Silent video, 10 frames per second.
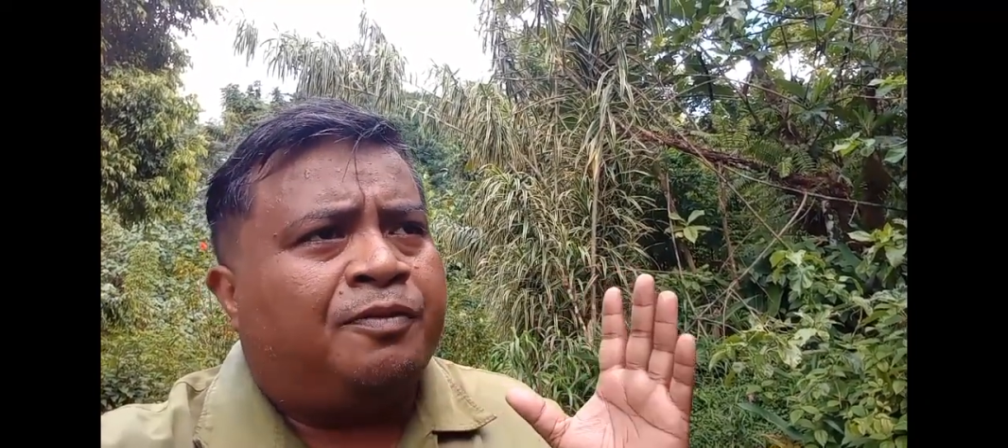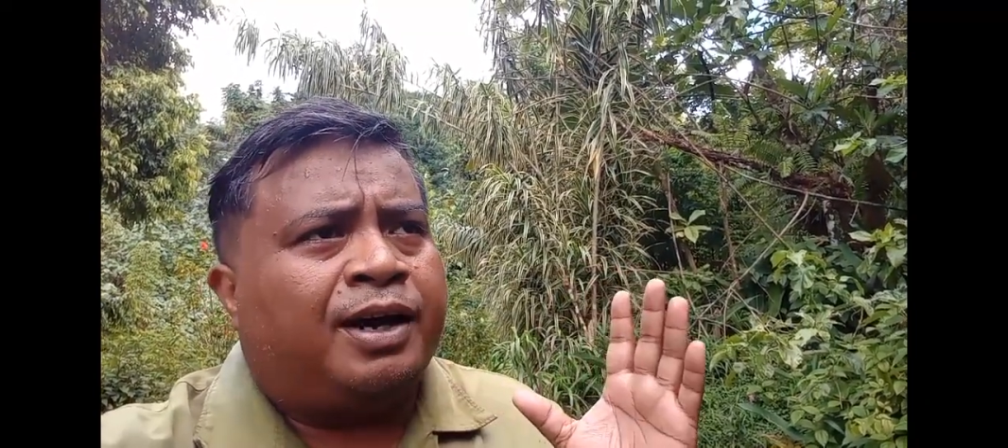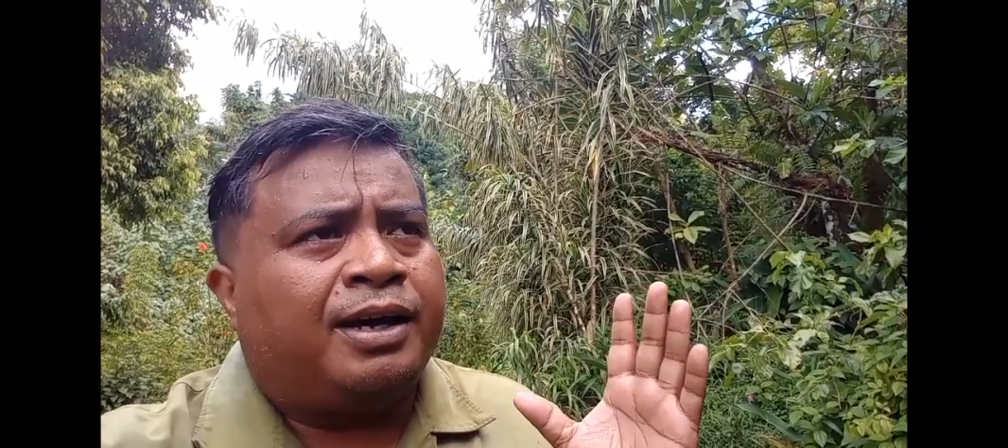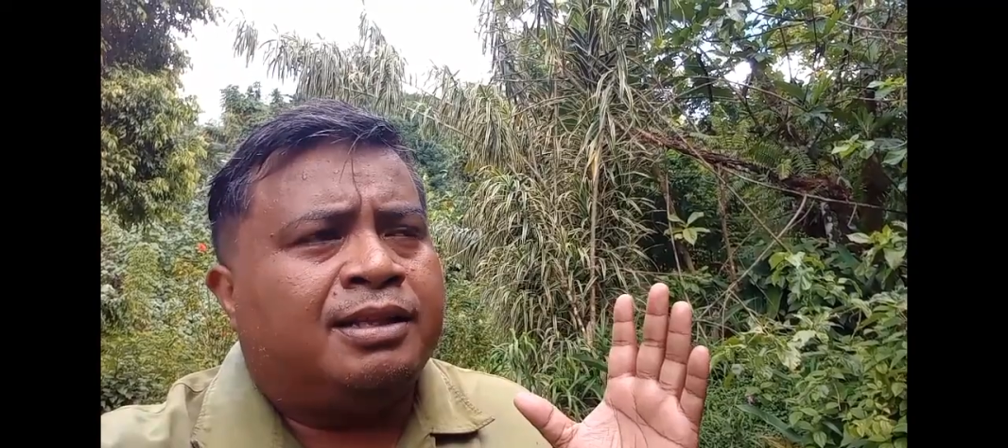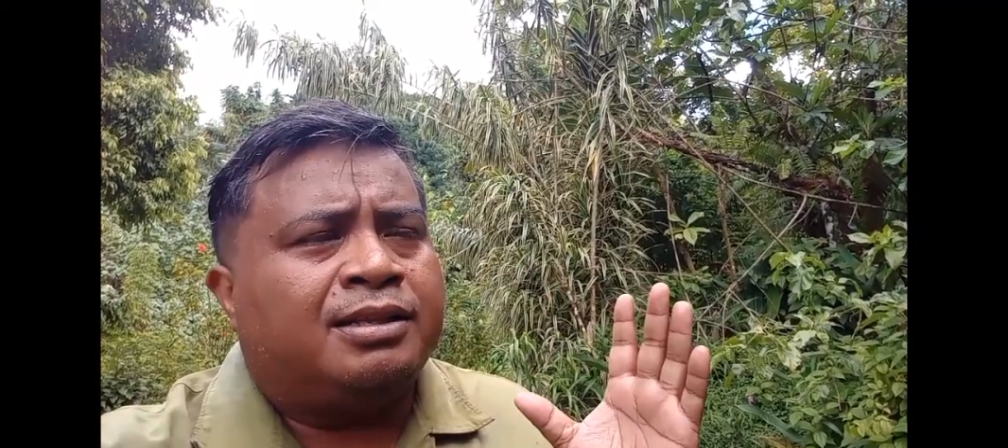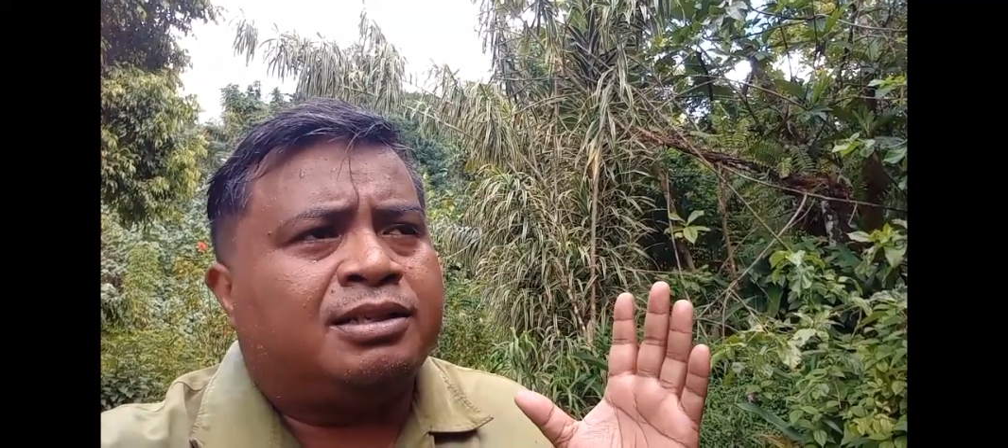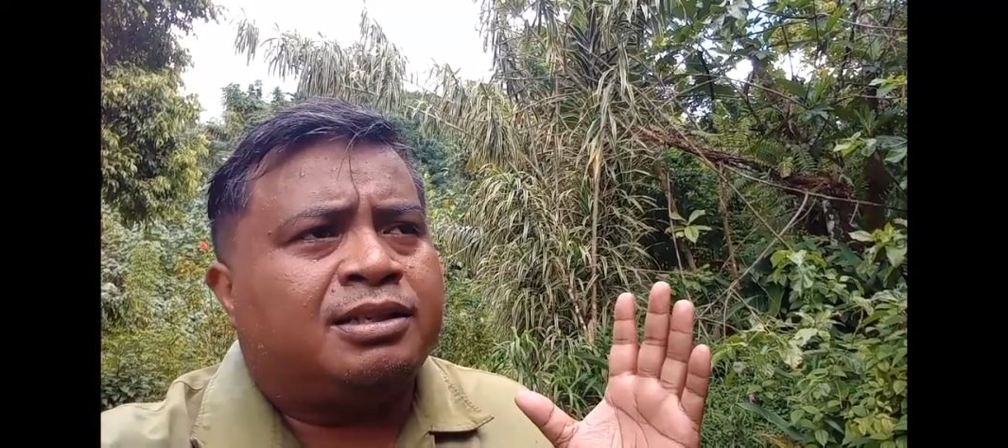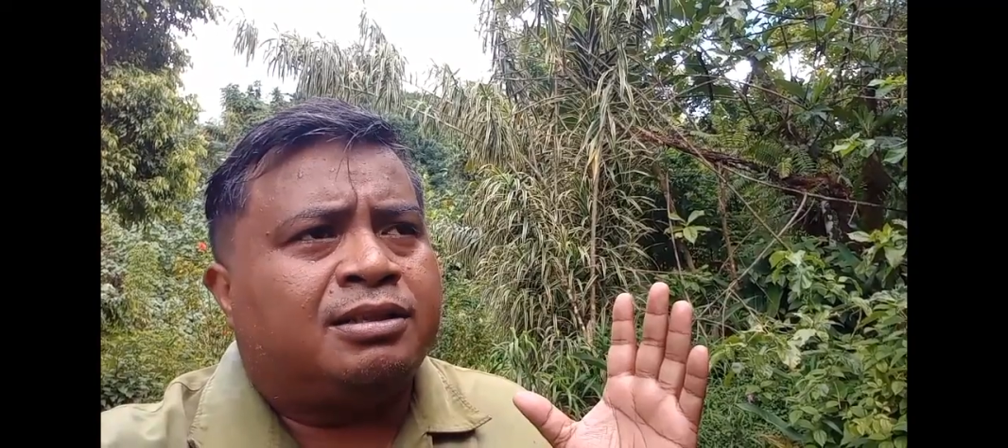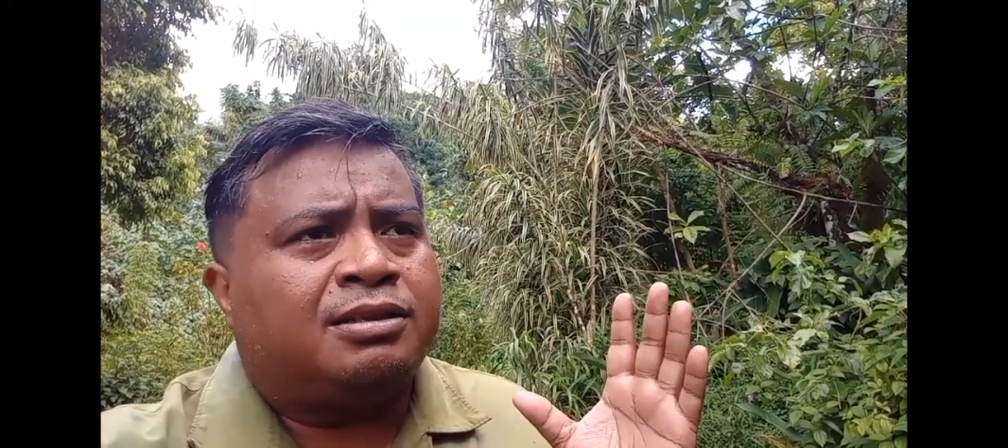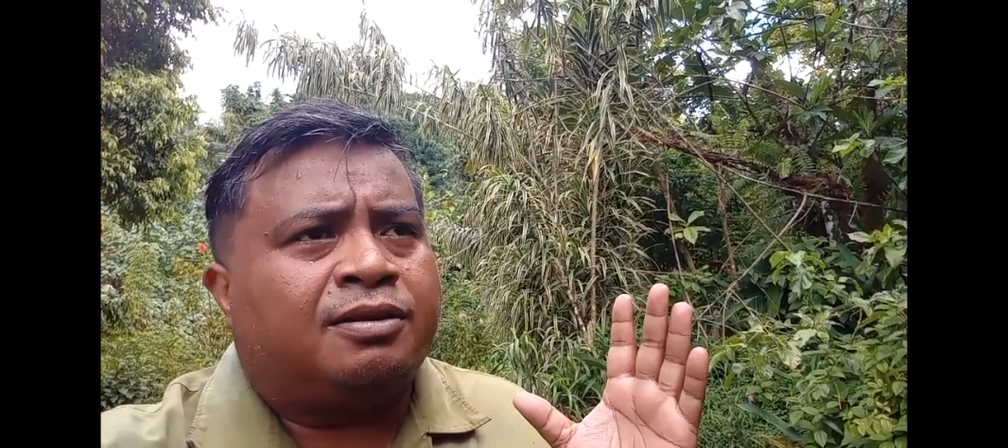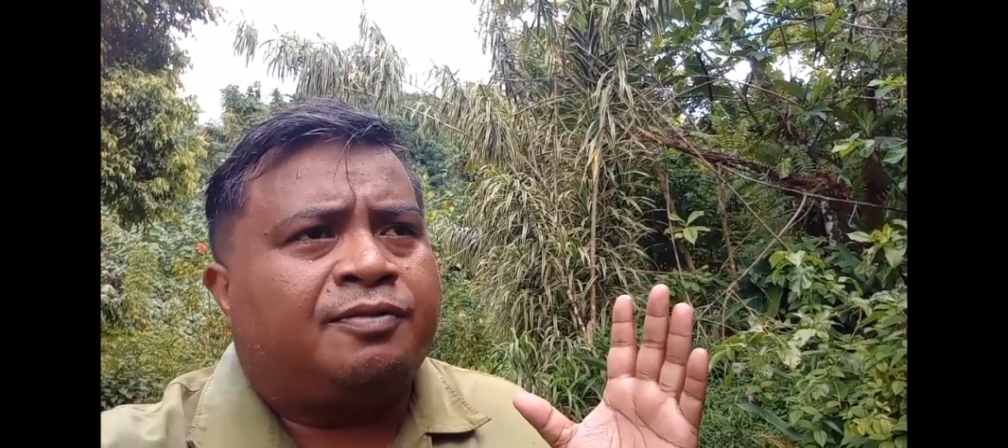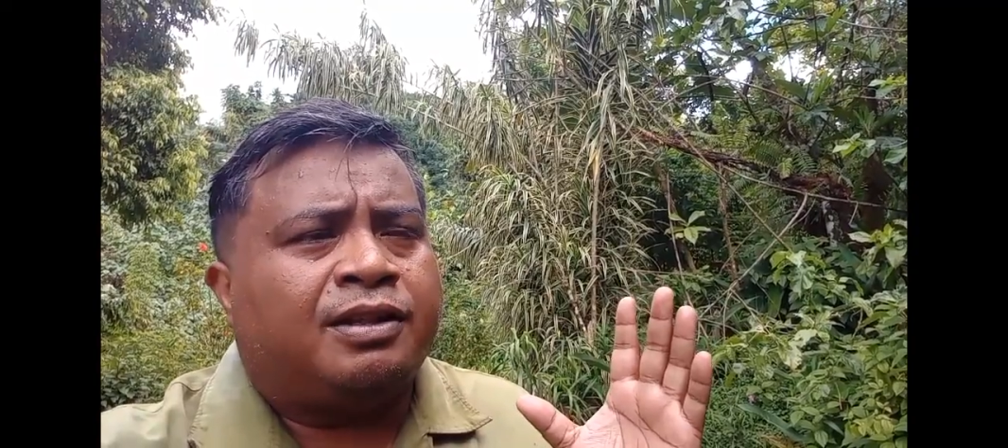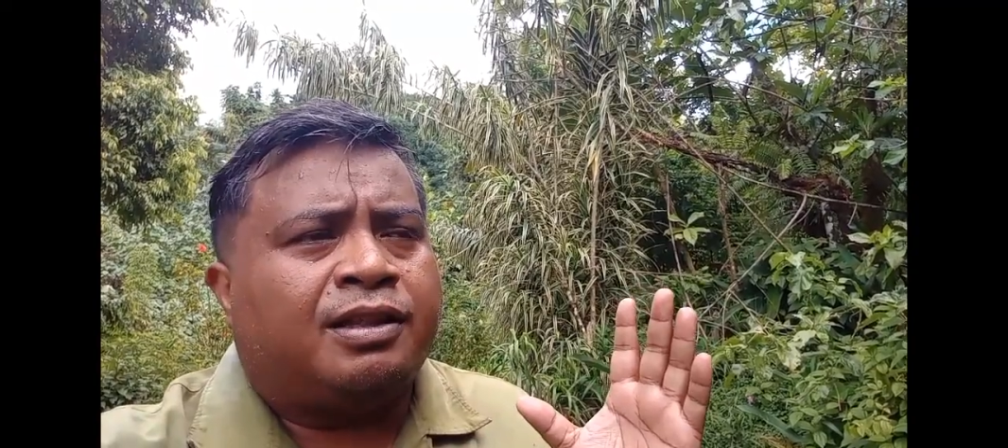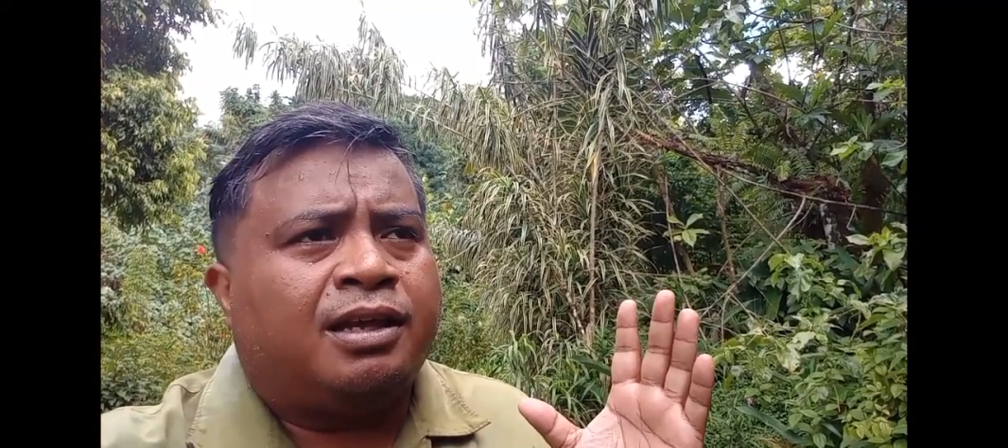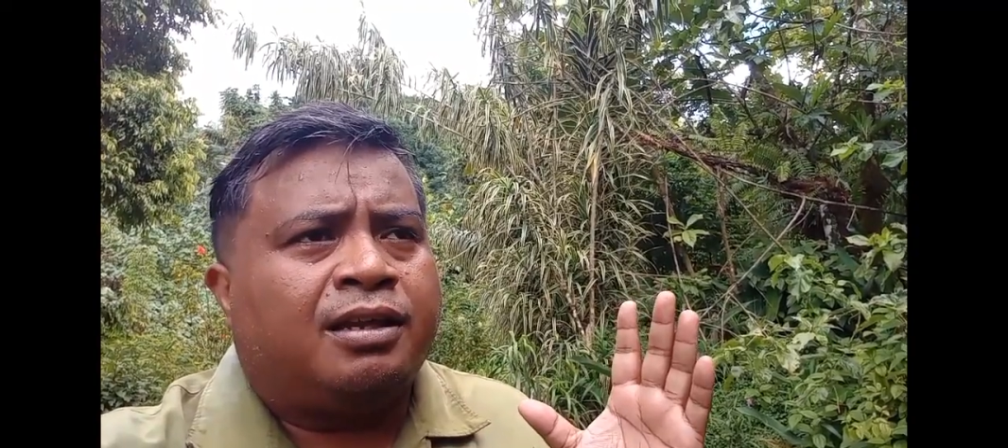Violence and stuff
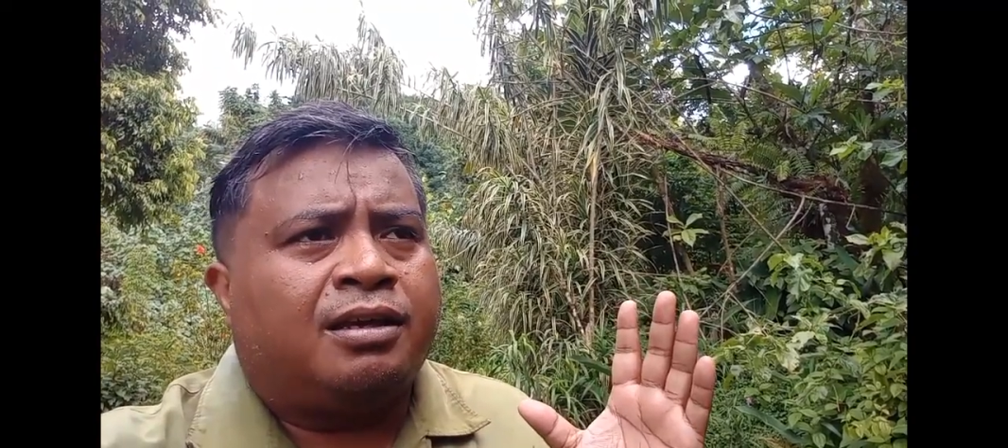like that.